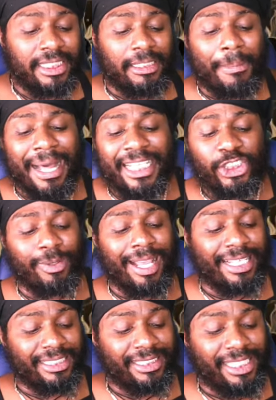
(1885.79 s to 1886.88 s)
Somebody is
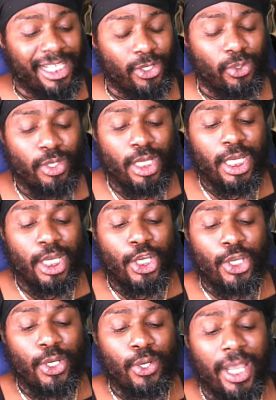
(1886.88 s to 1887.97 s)
trying to steal,
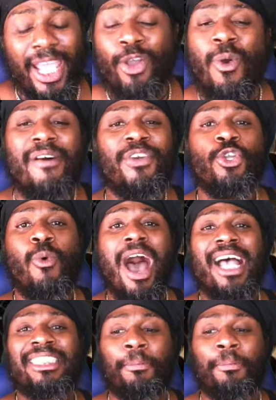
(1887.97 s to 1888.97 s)
and whoever you are,